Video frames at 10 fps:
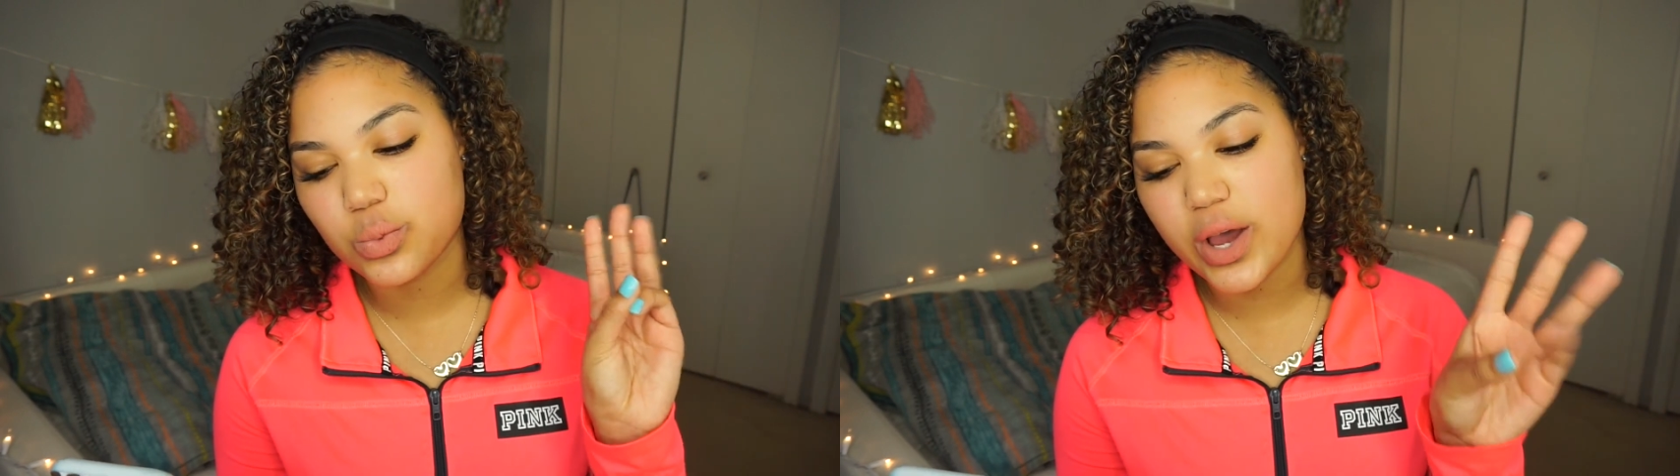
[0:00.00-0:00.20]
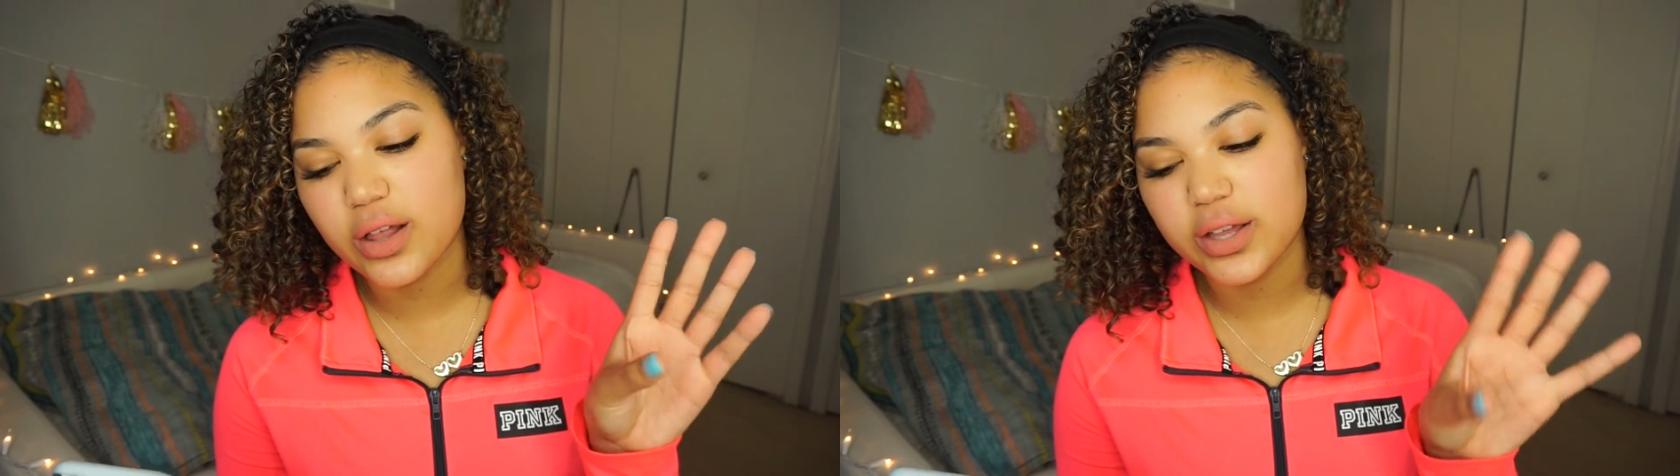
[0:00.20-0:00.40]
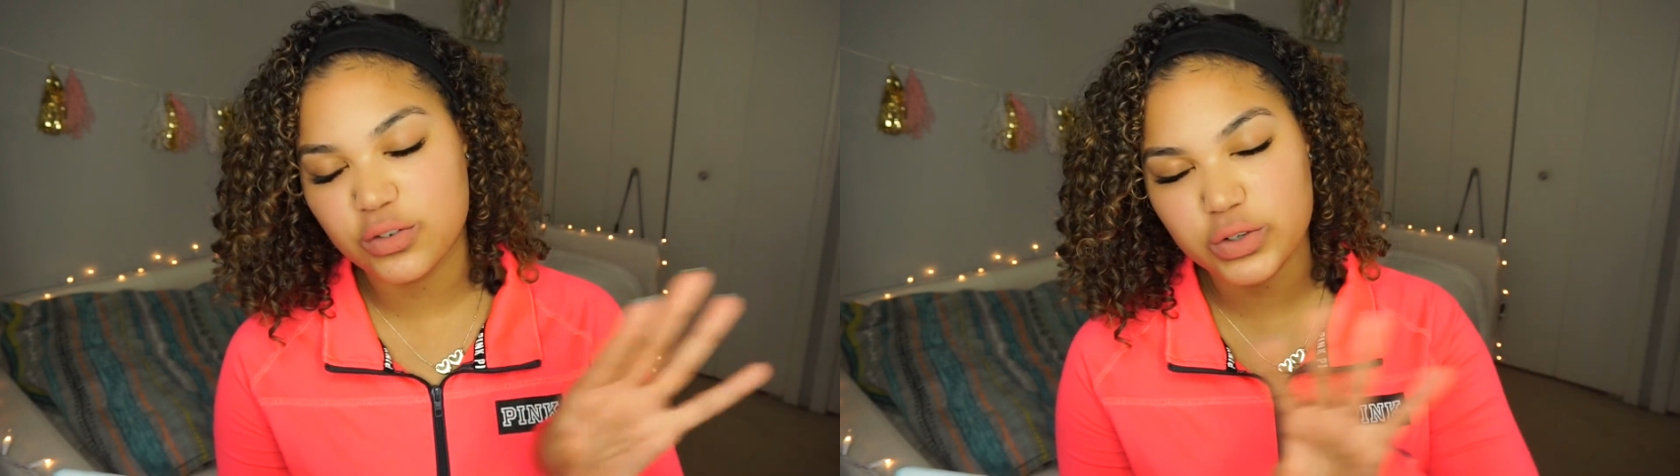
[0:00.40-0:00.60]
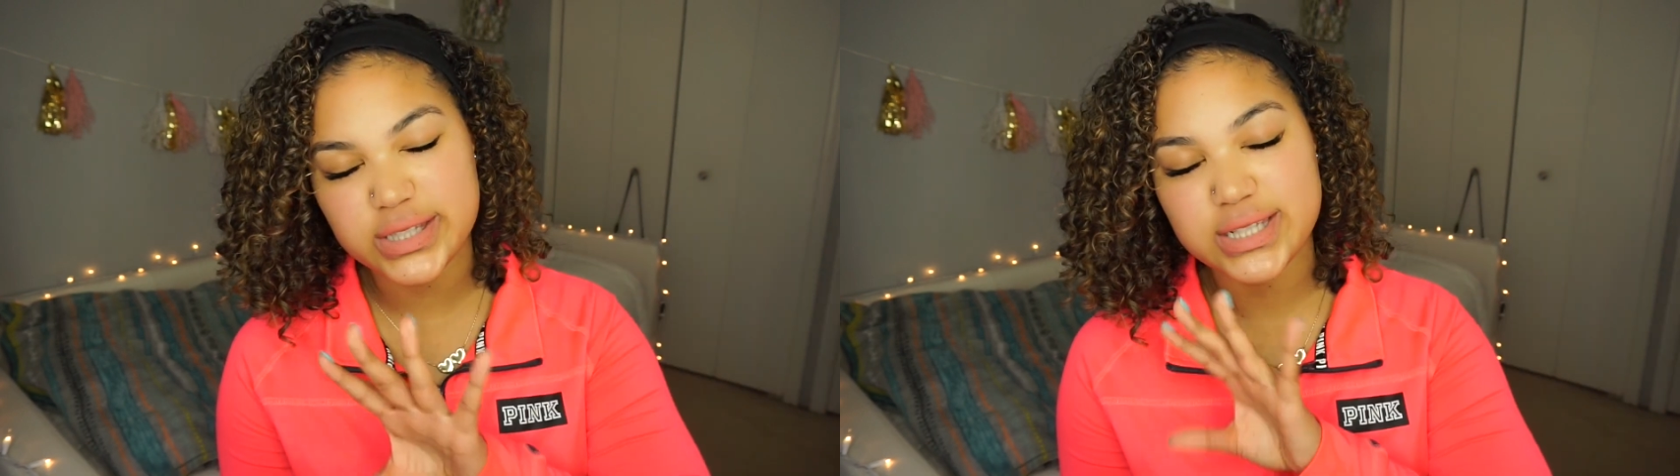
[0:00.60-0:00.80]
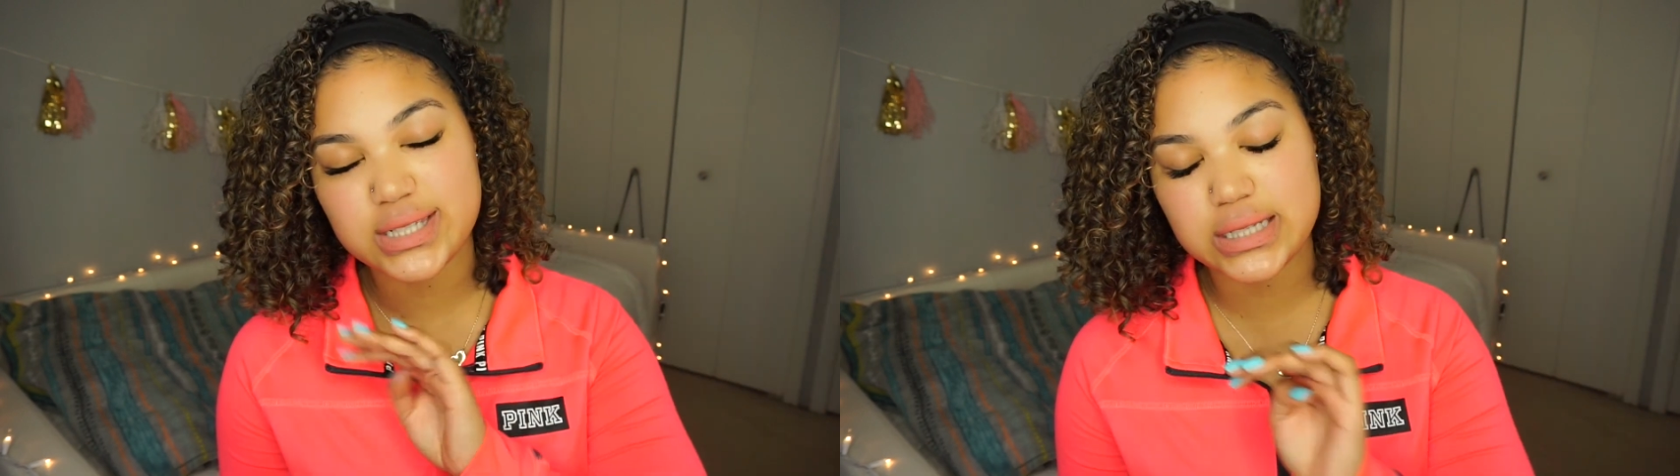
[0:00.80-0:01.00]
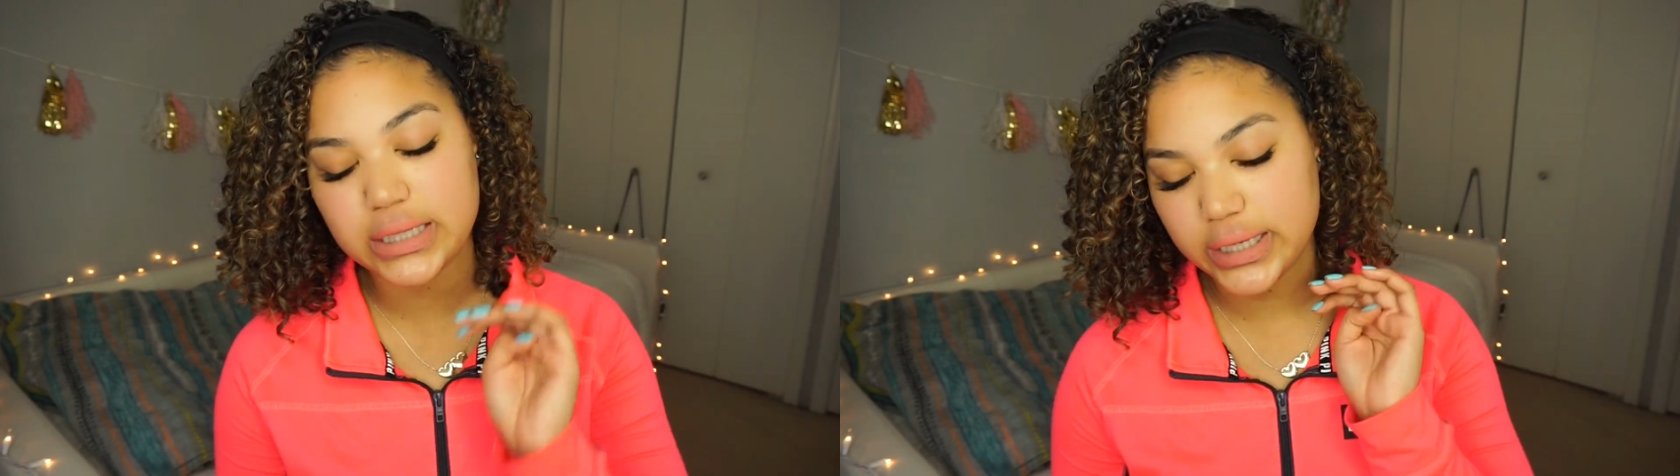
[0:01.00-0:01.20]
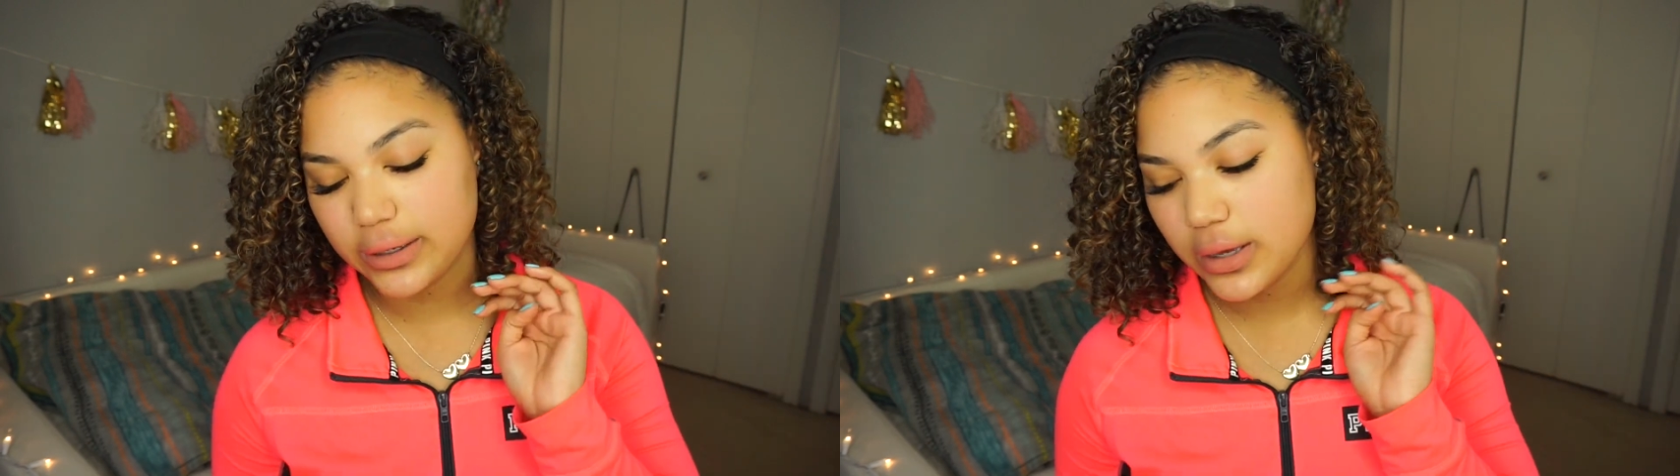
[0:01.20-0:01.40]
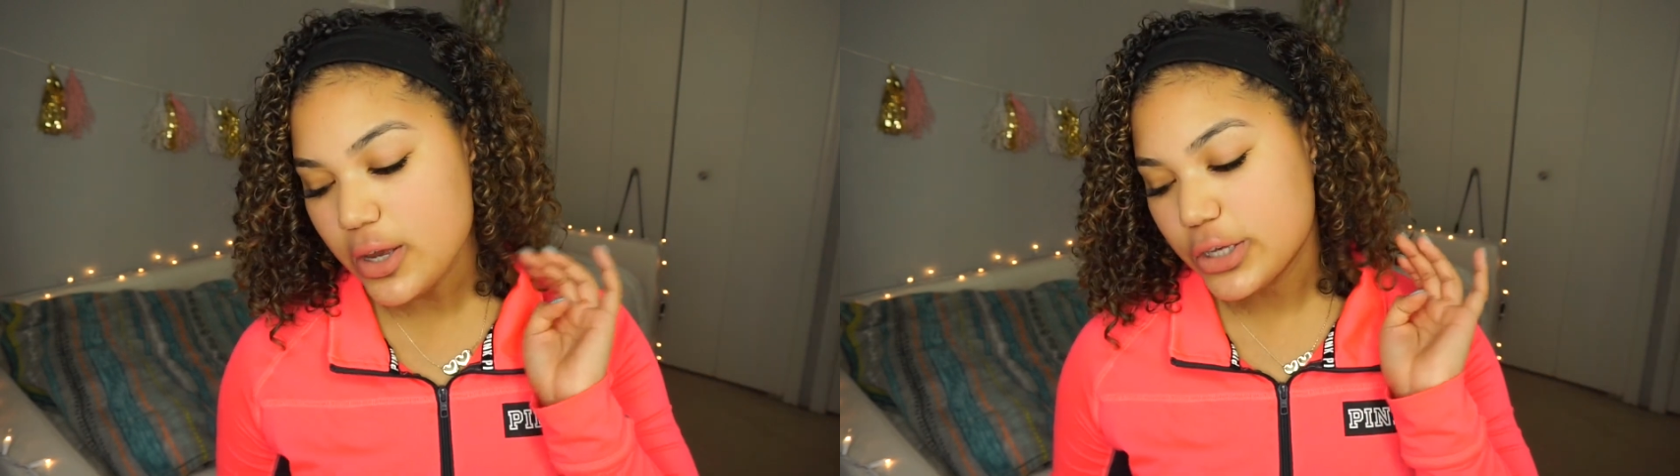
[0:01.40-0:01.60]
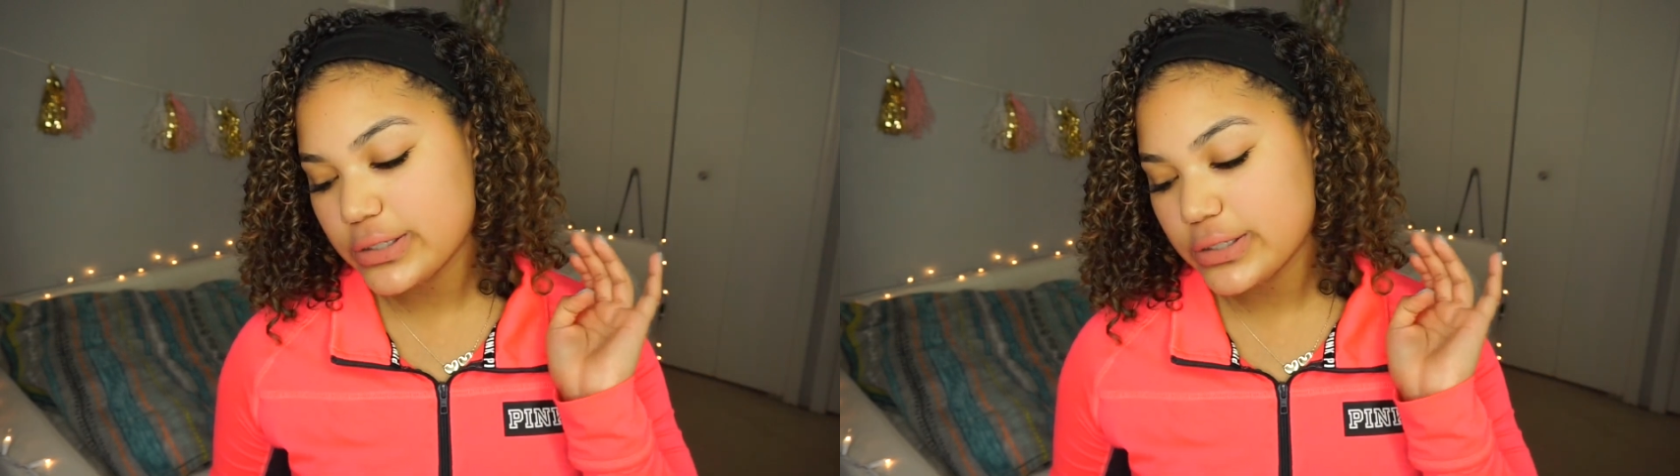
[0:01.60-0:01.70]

well and rinses clean.